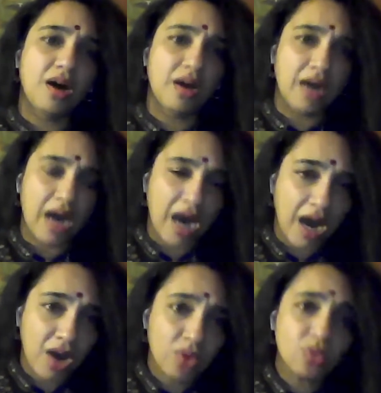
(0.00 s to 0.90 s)

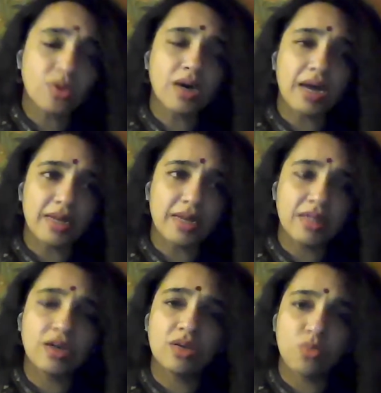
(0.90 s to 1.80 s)
How, and I
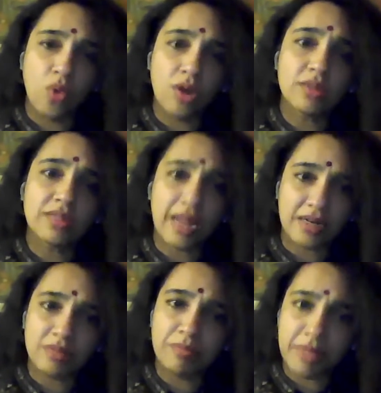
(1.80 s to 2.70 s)
think what that
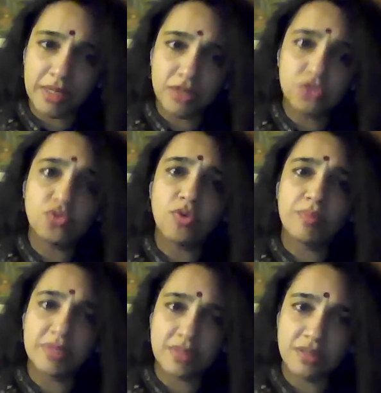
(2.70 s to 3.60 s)
means for
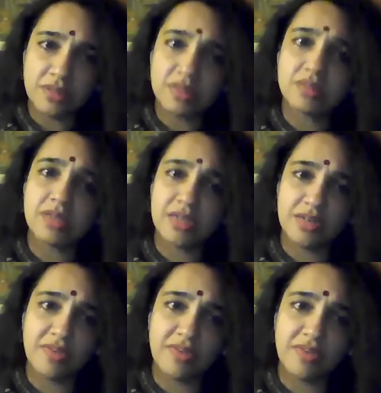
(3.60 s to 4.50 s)
businesses and
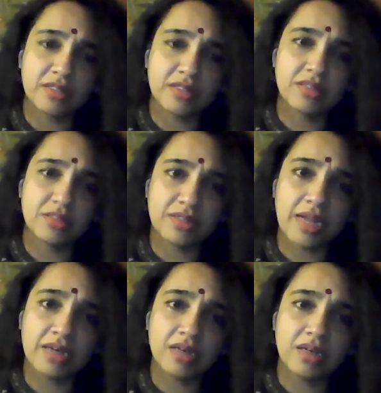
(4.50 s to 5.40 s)
investors is
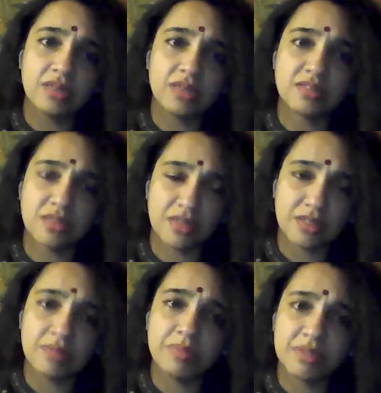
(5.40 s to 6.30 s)
that
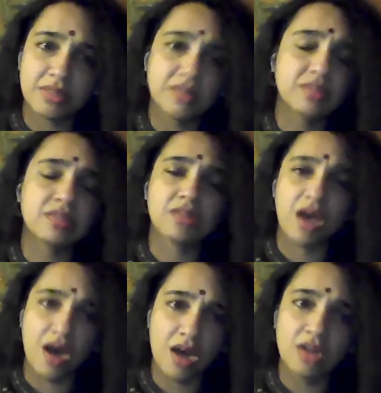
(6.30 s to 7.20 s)
certain businesses
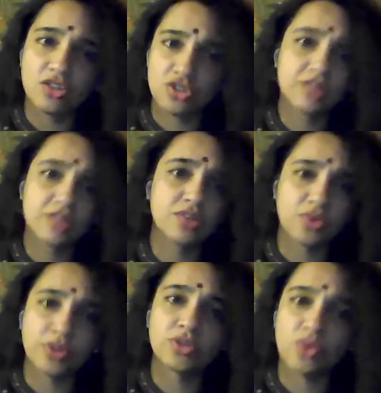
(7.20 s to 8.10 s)
are just
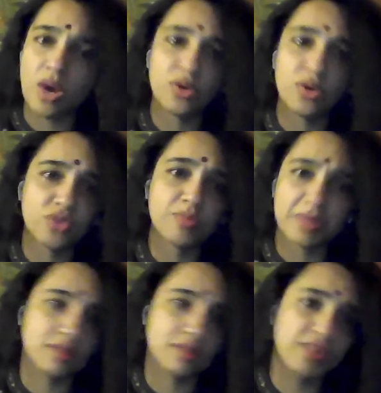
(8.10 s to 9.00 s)
going to go out of
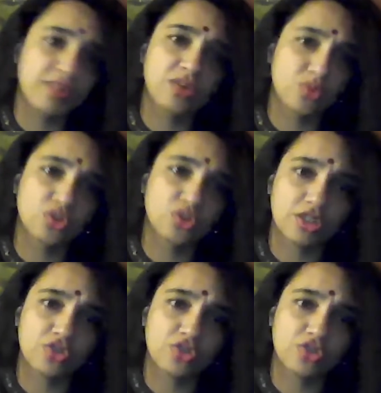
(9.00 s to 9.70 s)
business if they don't change,